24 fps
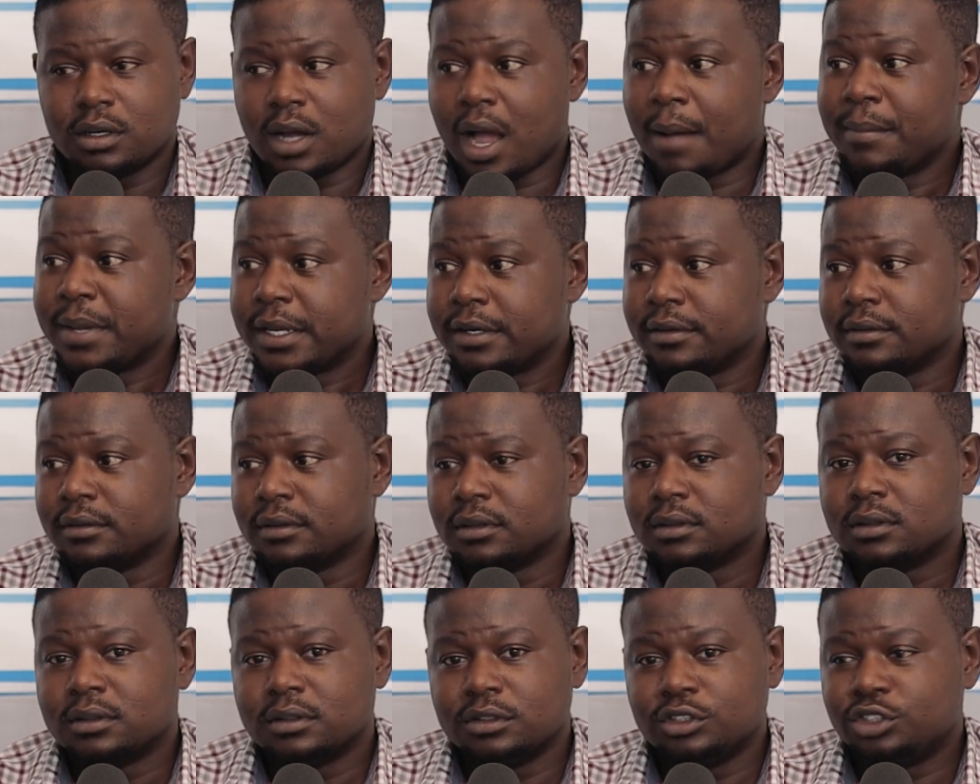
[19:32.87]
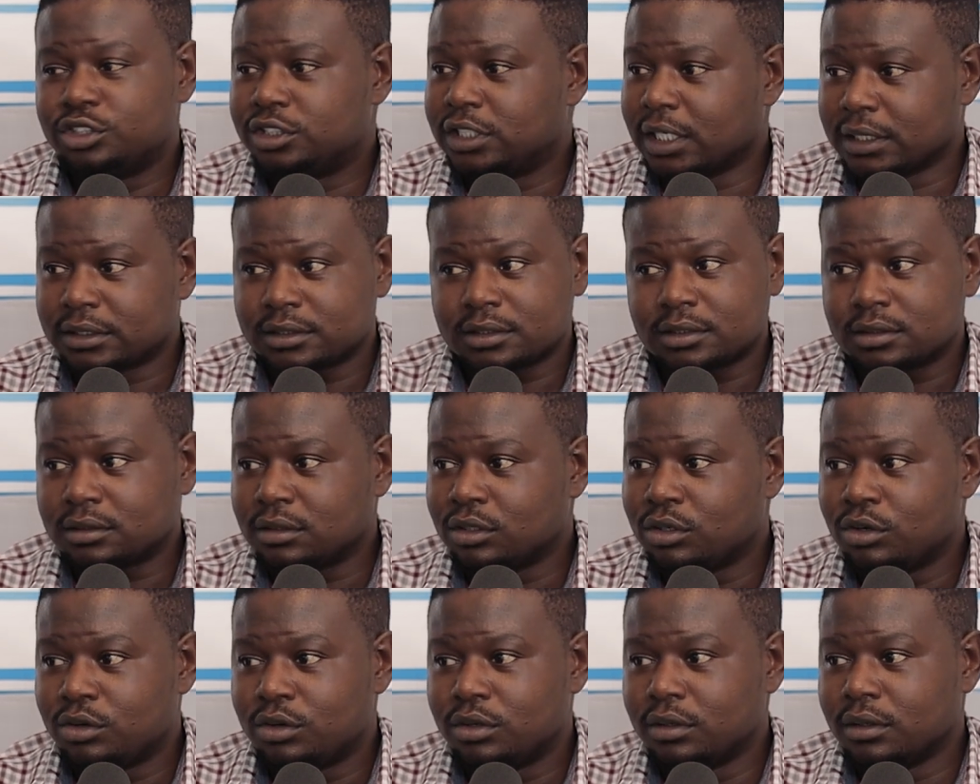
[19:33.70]
I mean, you just
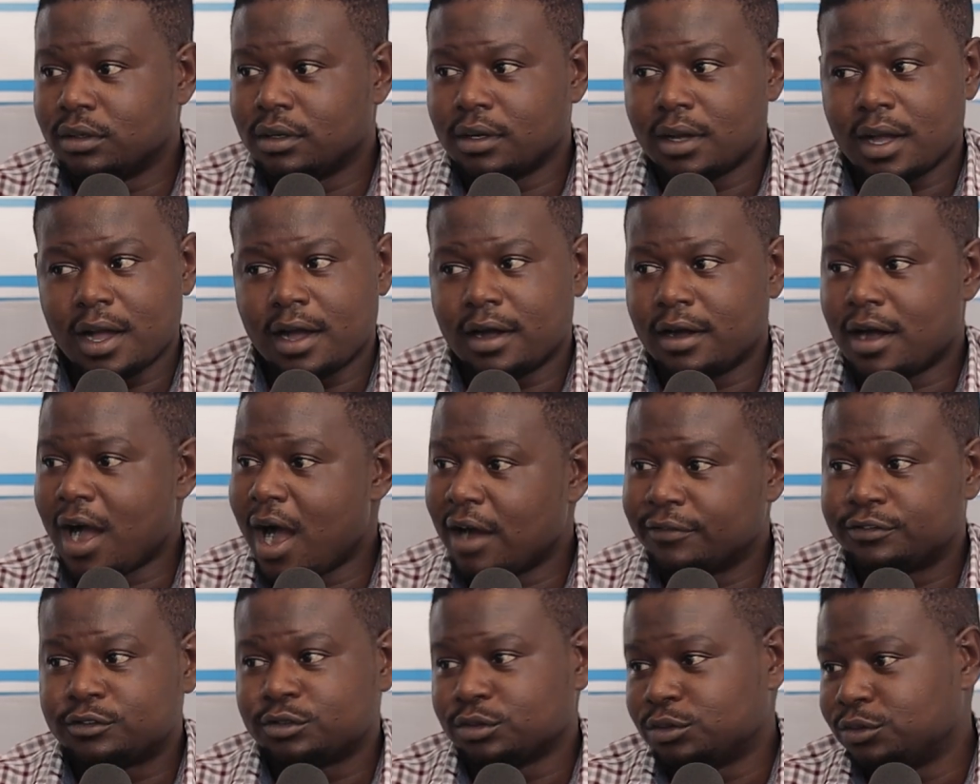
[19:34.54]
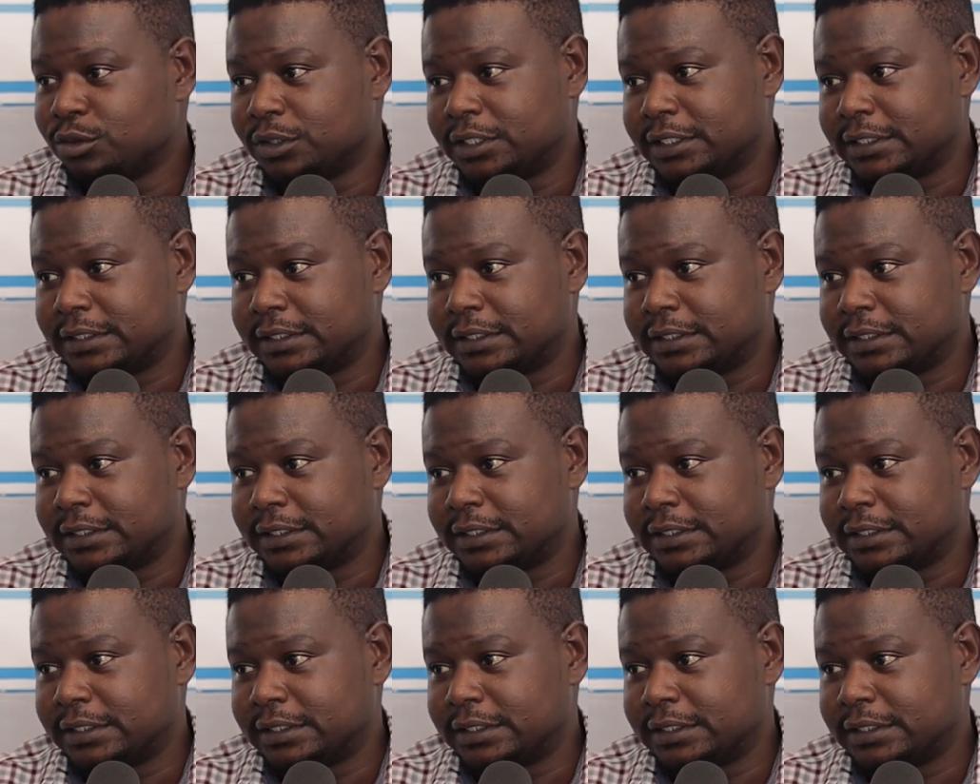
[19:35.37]
have to do